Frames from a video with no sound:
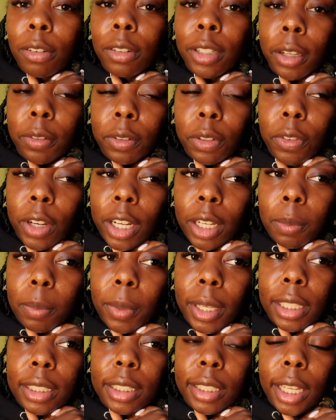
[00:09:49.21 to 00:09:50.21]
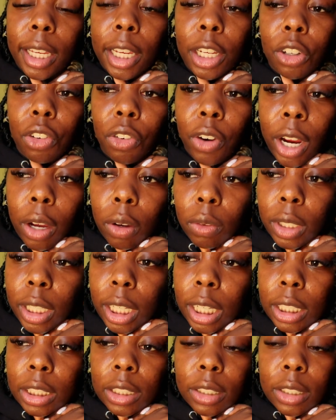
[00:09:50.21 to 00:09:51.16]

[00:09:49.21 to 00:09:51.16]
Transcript: would definitely recommend staying grounded in